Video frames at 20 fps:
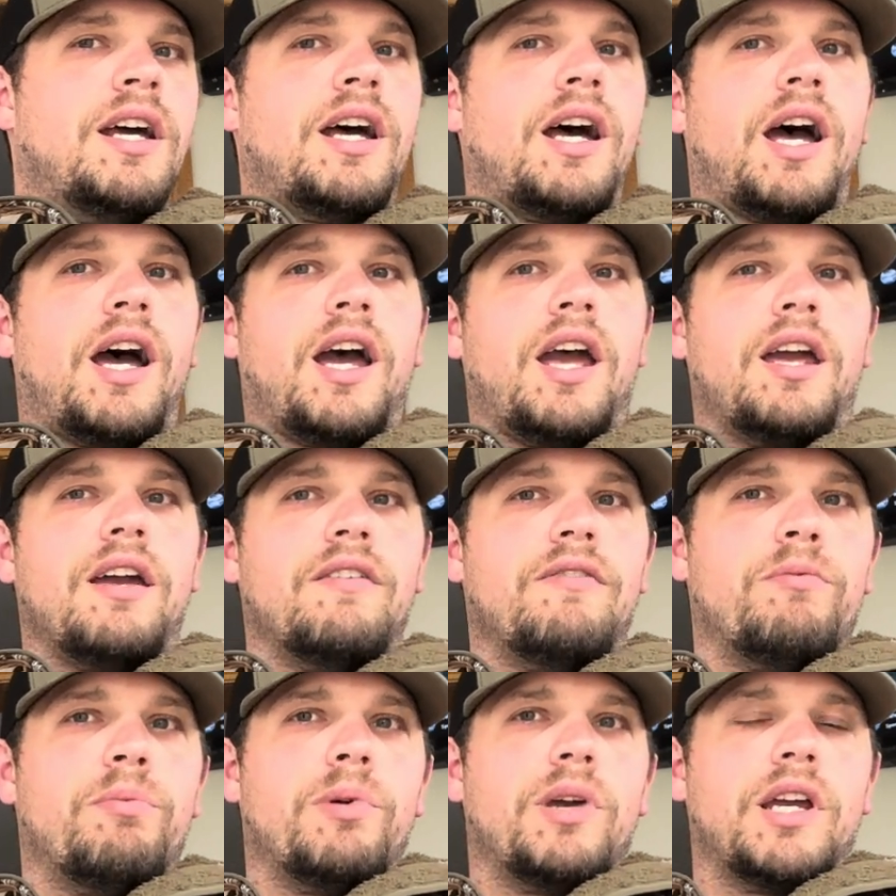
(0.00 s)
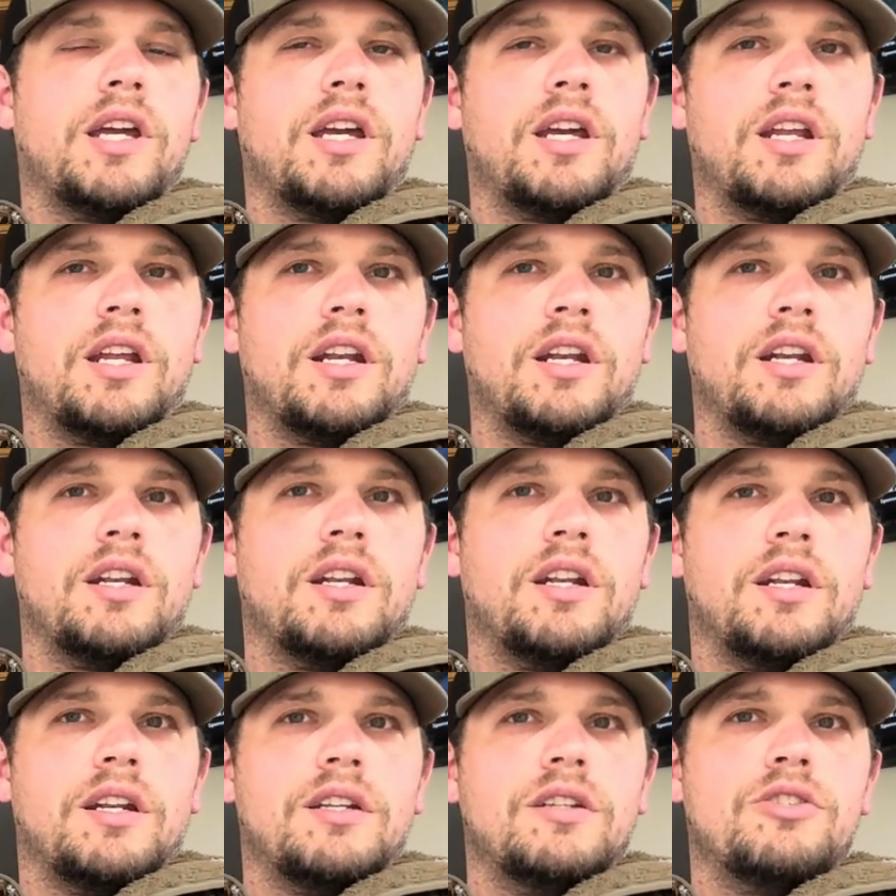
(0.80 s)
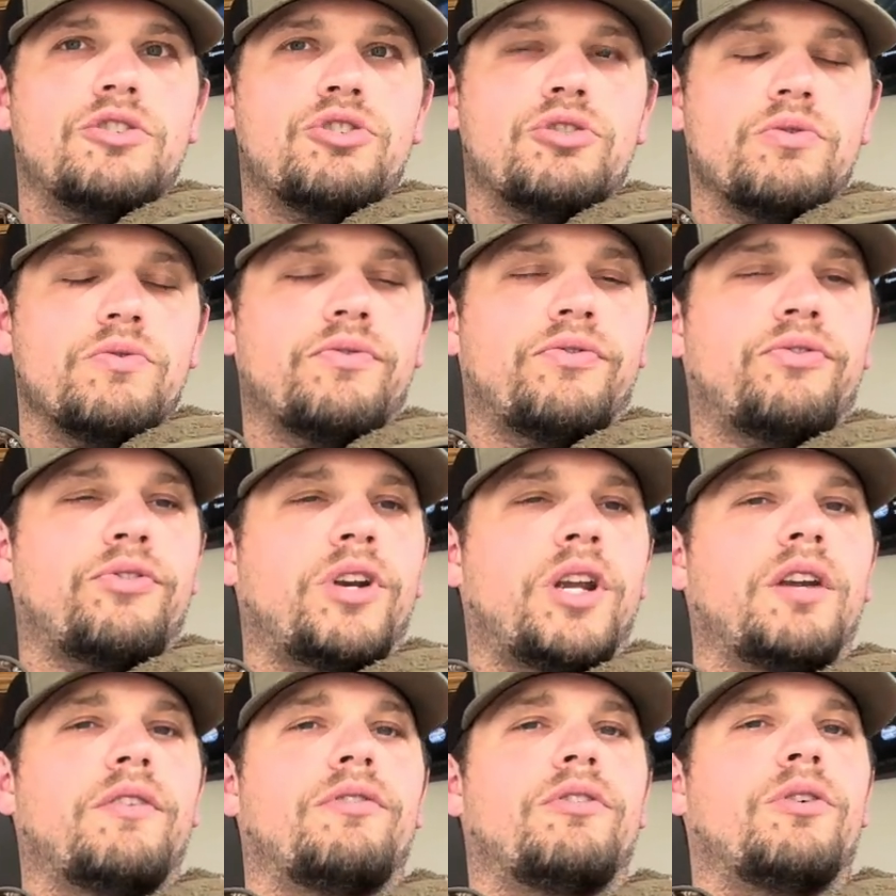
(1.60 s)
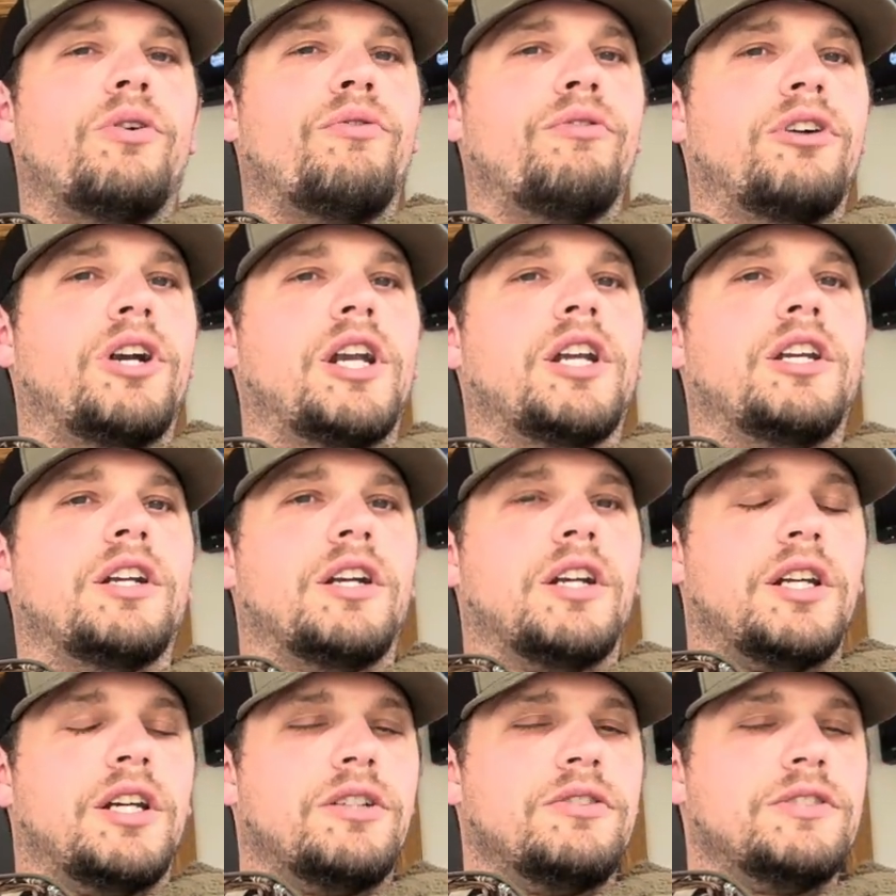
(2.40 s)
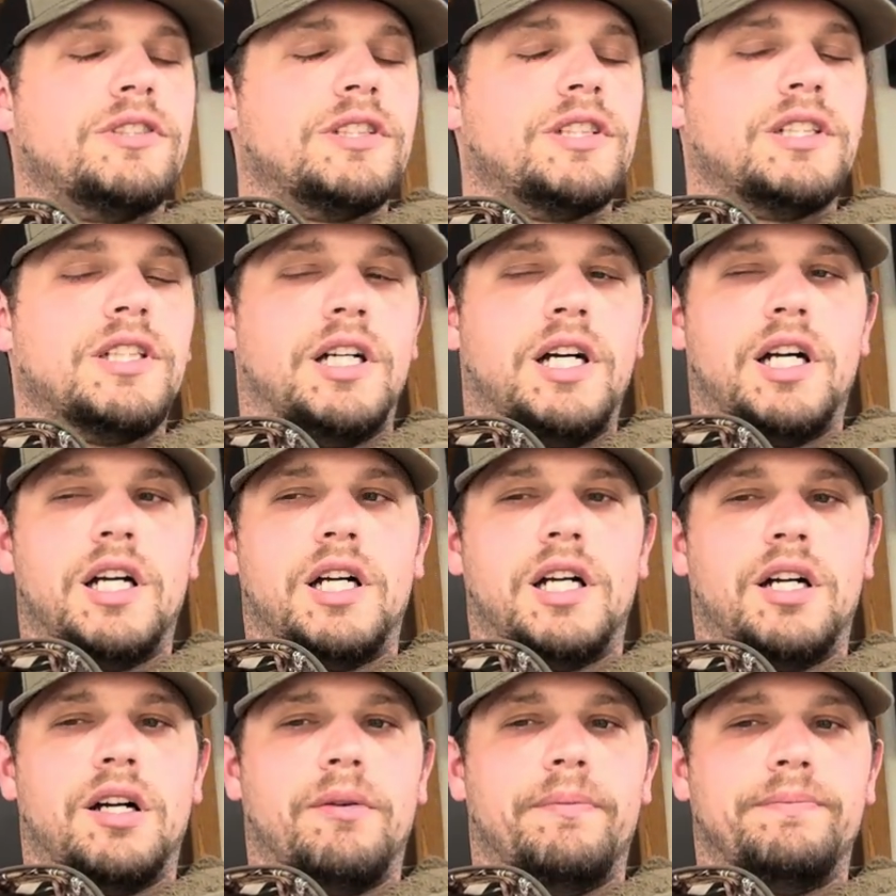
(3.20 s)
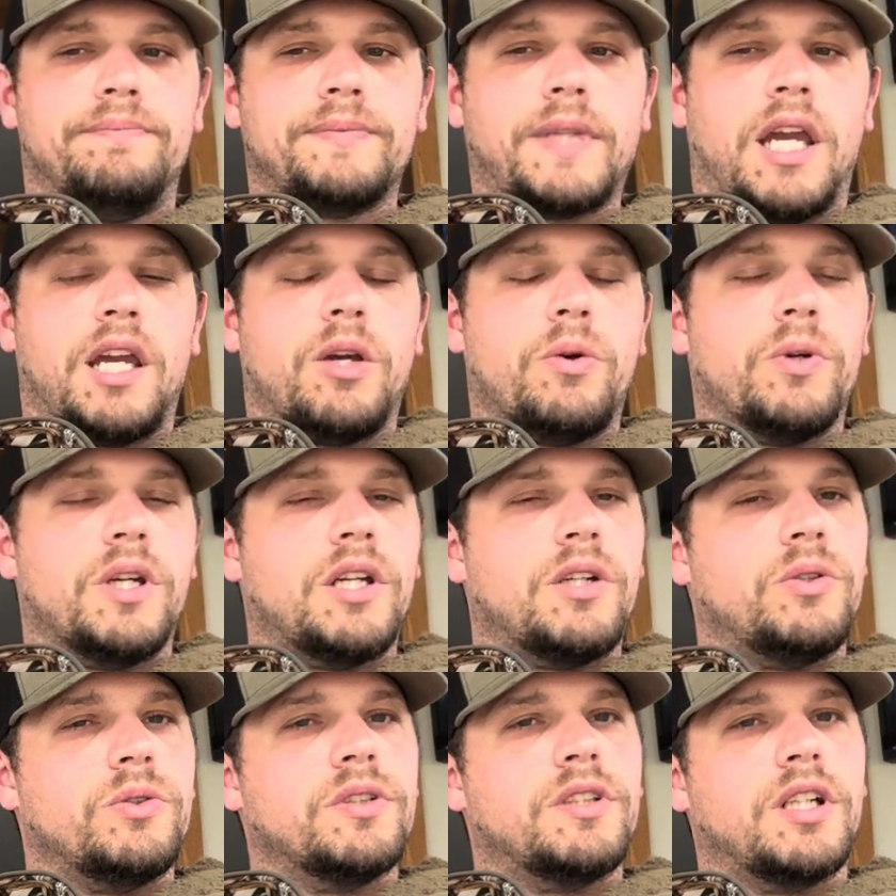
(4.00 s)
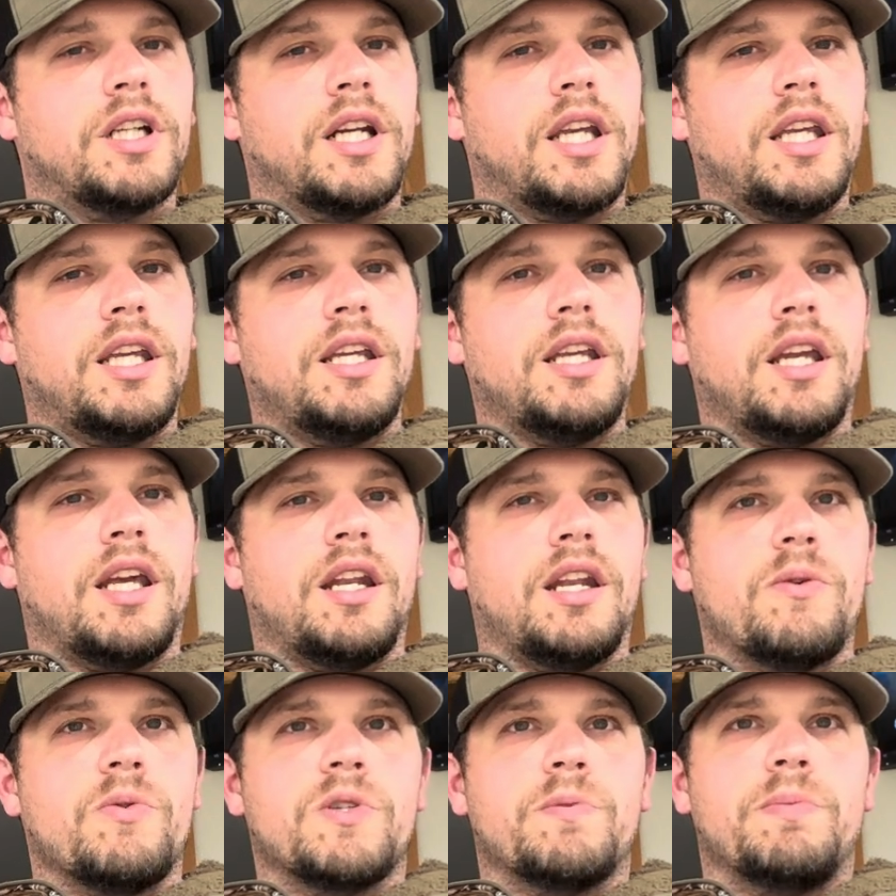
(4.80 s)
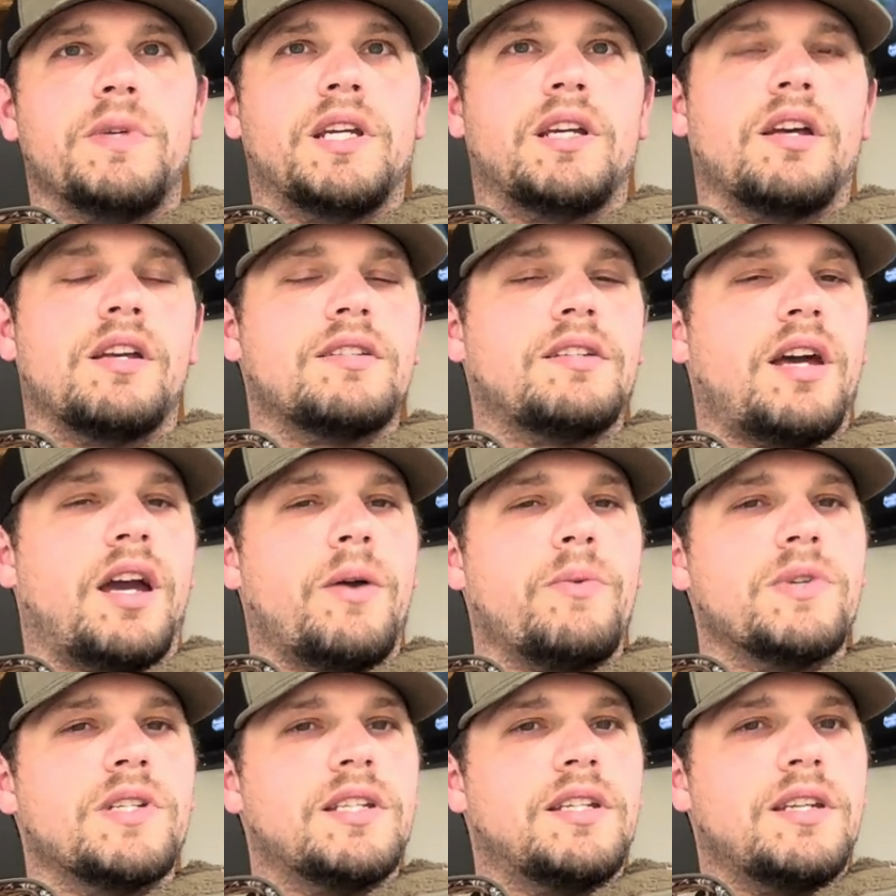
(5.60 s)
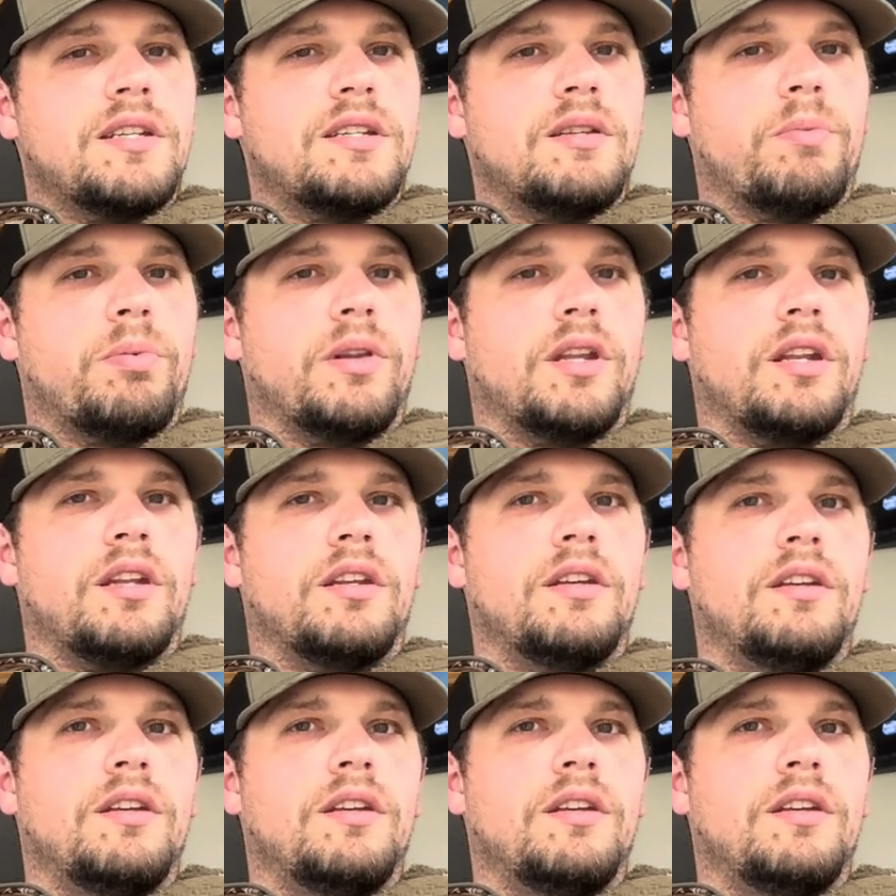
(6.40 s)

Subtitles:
I have been chew-free for over a year now. I quit cold turkey, and it was because I was disciplined.